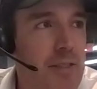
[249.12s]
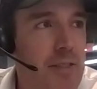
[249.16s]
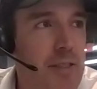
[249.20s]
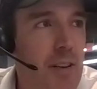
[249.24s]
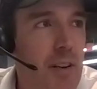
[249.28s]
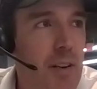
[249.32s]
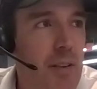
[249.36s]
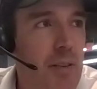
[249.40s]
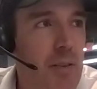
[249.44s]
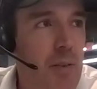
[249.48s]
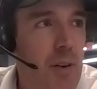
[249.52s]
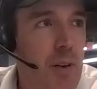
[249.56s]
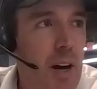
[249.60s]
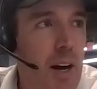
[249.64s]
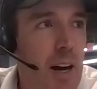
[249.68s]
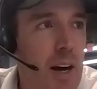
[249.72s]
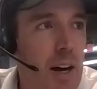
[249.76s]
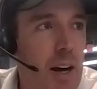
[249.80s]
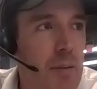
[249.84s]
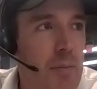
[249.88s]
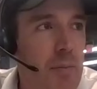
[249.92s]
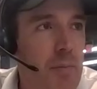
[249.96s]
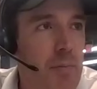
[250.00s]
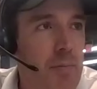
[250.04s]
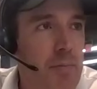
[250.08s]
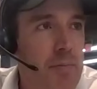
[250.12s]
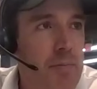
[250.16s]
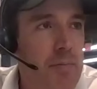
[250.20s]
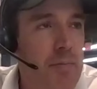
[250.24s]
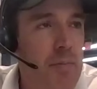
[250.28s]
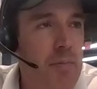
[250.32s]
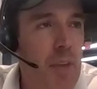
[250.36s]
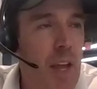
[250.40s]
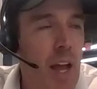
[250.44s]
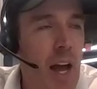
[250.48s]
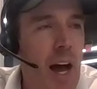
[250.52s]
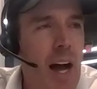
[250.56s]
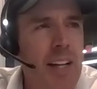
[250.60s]
And so,
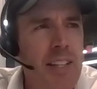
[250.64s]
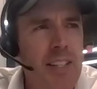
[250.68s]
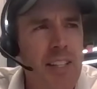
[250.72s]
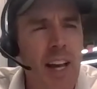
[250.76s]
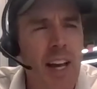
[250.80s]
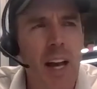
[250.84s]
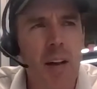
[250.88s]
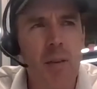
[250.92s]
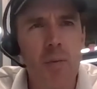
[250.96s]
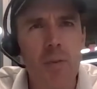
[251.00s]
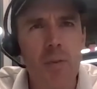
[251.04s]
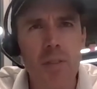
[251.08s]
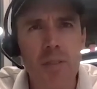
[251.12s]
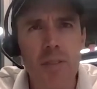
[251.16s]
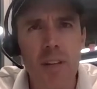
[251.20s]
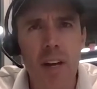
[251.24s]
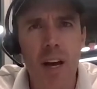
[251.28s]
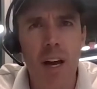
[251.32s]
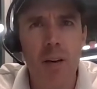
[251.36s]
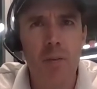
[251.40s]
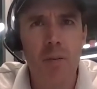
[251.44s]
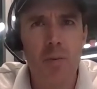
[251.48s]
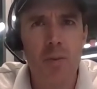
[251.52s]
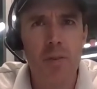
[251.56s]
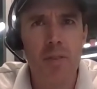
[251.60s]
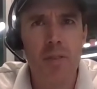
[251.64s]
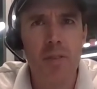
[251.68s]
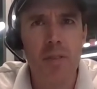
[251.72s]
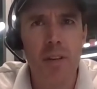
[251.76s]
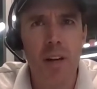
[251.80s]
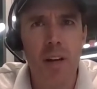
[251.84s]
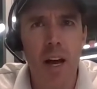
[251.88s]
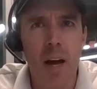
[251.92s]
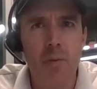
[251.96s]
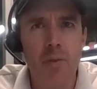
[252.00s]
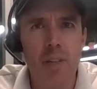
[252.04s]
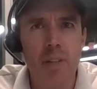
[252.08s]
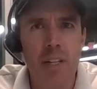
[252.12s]
I'd say I was
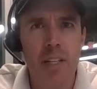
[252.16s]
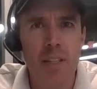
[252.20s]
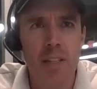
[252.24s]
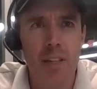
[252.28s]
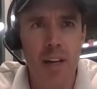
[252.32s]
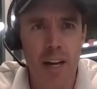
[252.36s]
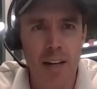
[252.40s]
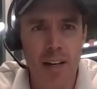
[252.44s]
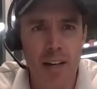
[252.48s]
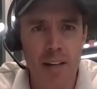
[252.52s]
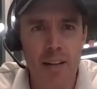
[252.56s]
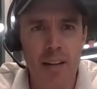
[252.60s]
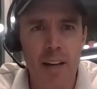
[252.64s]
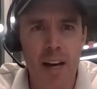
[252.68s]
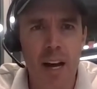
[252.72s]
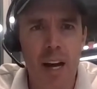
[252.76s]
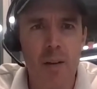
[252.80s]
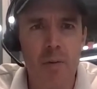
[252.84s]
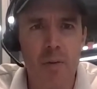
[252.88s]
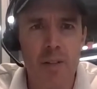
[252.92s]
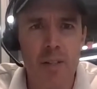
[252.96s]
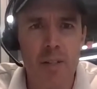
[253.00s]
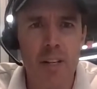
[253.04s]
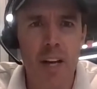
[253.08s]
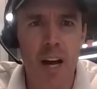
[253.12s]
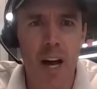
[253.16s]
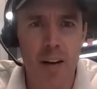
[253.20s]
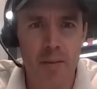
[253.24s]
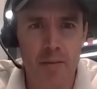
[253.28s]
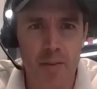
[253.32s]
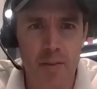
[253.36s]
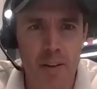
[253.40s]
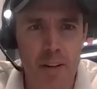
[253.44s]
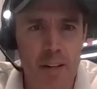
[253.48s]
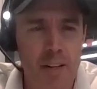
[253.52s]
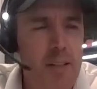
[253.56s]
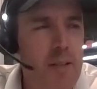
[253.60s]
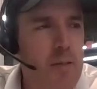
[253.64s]
excited, I was
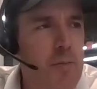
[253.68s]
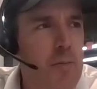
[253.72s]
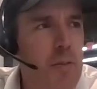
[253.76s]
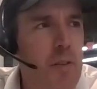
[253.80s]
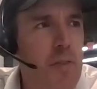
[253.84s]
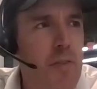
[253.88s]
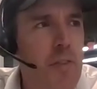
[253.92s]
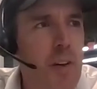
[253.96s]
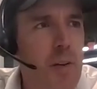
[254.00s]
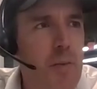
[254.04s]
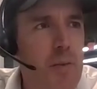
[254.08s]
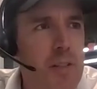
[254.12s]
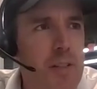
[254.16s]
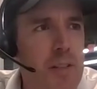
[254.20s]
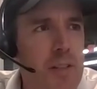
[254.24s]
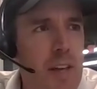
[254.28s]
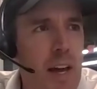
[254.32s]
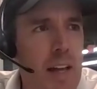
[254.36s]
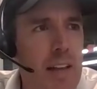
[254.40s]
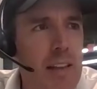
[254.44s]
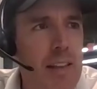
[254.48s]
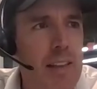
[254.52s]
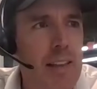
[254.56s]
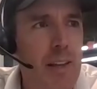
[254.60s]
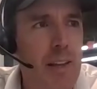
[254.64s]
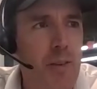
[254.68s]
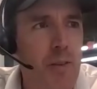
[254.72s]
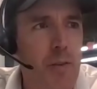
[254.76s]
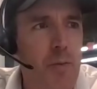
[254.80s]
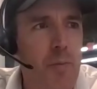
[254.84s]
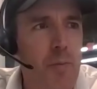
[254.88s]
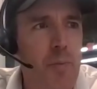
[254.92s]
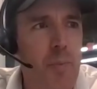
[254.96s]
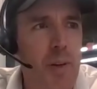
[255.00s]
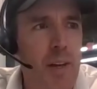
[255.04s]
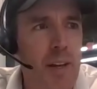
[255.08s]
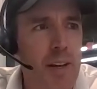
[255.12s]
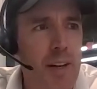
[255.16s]
confident, but there was that
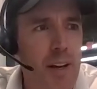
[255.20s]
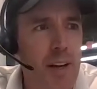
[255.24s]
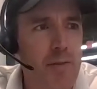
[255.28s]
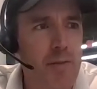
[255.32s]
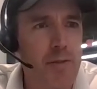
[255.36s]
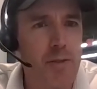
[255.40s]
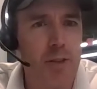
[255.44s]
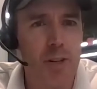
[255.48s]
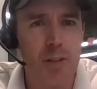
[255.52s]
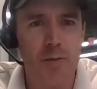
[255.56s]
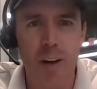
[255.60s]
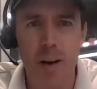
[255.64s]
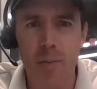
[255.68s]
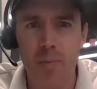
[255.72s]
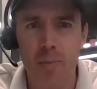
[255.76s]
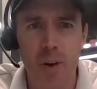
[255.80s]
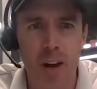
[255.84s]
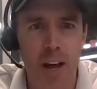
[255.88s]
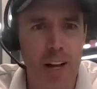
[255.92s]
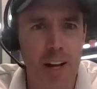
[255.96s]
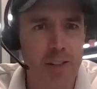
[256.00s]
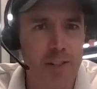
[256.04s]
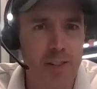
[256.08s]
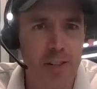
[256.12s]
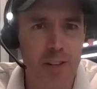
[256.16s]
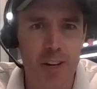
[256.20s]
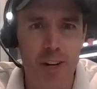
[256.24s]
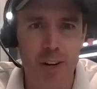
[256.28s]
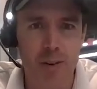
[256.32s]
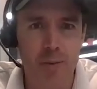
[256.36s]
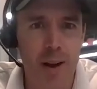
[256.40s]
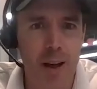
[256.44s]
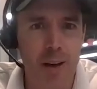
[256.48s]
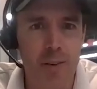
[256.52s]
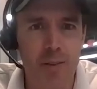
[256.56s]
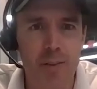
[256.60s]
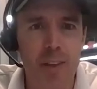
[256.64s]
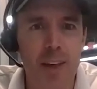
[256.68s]
little bit of sort of apprehension
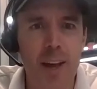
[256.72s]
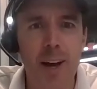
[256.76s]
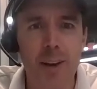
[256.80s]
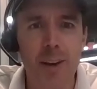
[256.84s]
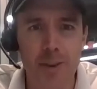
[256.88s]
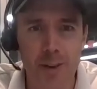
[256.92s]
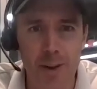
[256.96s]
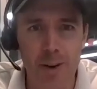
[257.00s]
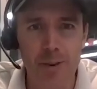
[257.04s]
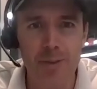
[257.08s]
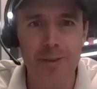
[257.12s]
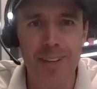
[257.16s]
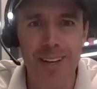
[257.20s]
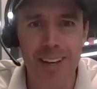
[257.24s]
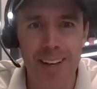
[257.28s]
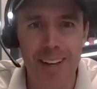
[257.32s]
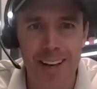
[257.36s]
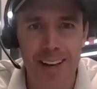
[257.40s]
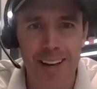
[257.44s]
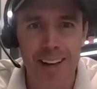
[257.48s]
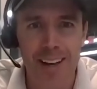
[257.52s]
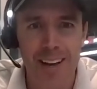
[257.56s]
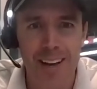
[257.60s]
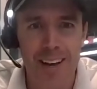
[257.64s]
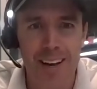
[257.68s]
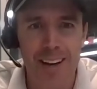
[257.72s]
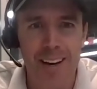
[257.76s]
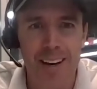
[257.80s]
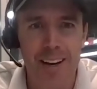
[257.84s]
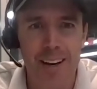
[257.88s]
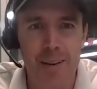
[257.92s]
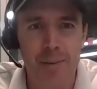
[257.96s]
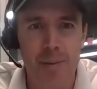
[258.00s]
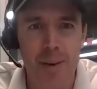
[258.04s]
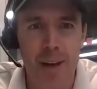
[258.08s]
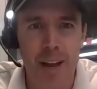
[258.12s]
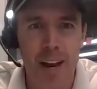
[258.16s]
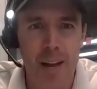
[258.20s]
around the unknown. And
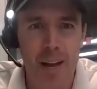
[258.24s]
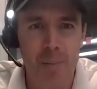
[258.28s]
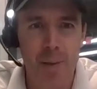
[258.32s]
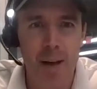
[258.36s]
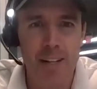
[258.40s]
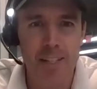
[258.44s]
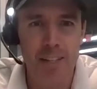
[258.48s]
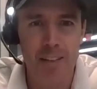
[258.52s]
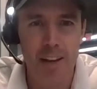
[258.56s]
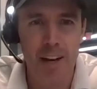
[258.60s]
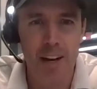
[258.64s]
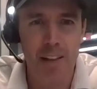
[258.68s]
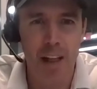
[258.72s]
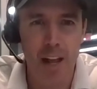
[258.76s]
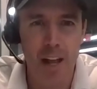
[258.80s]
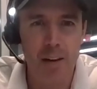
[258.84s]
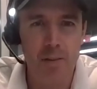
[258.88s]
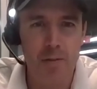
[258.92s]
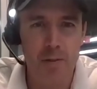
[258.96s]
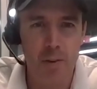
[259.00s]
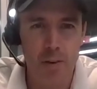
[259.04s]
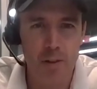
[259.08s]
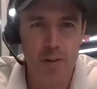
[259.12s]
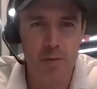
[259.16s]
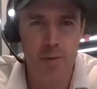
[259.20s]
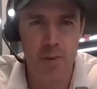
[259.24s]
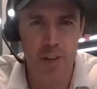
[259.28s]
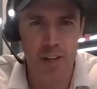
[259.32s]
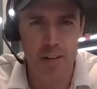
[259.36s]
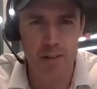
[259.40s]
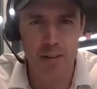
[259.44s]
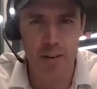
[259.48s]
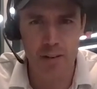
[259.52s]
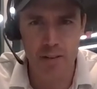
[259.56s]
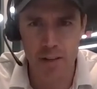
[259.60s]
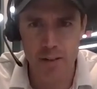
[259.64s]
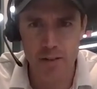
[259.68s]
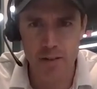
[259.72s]
I imagine that a lot of folks, when
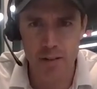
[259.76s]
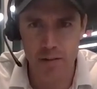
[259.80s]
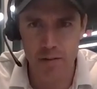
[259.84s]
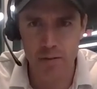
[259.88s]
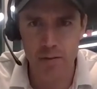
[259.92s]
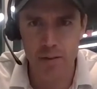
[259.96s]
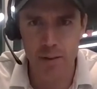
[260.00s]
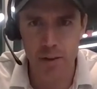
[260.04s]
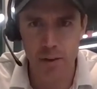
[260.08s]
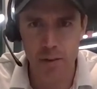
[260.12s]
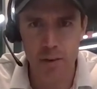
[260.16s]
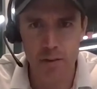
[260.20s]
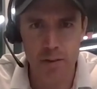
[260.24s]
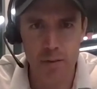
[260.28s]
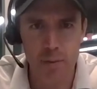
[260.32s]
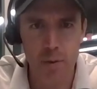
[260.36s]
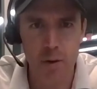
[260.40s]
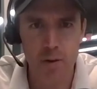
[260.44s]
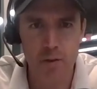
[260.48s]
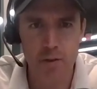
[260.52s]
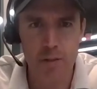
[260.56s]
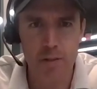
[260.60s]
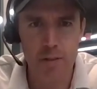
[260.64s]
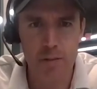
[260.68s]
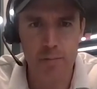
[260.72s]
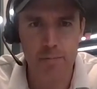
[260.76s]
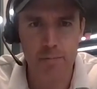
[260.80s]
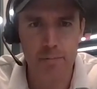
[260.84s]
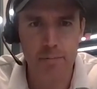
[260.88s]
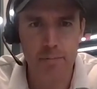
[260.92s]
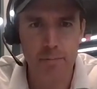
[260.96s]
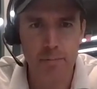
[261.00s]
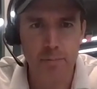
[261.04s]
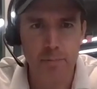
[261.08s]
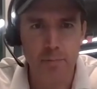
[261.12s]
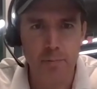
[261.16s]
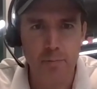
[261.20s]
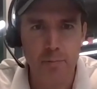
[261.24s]
they transition, feel those emotions.
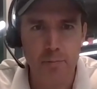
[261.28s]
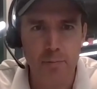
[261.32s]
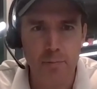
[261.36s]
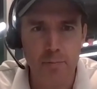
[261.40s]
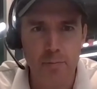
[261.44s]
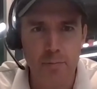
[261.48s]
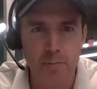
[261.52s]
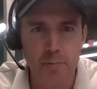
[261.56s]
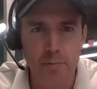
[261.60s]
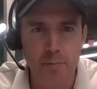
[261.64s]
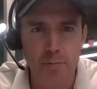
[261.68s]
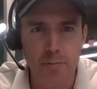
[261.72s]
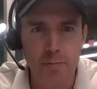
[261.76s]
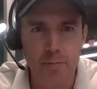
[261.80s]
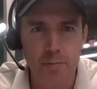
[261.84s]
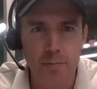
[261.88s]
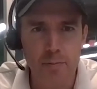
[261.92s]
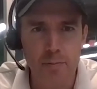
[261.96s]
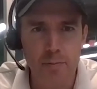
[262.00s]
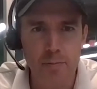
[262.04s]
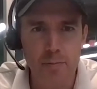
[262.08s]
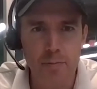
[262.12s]
Right.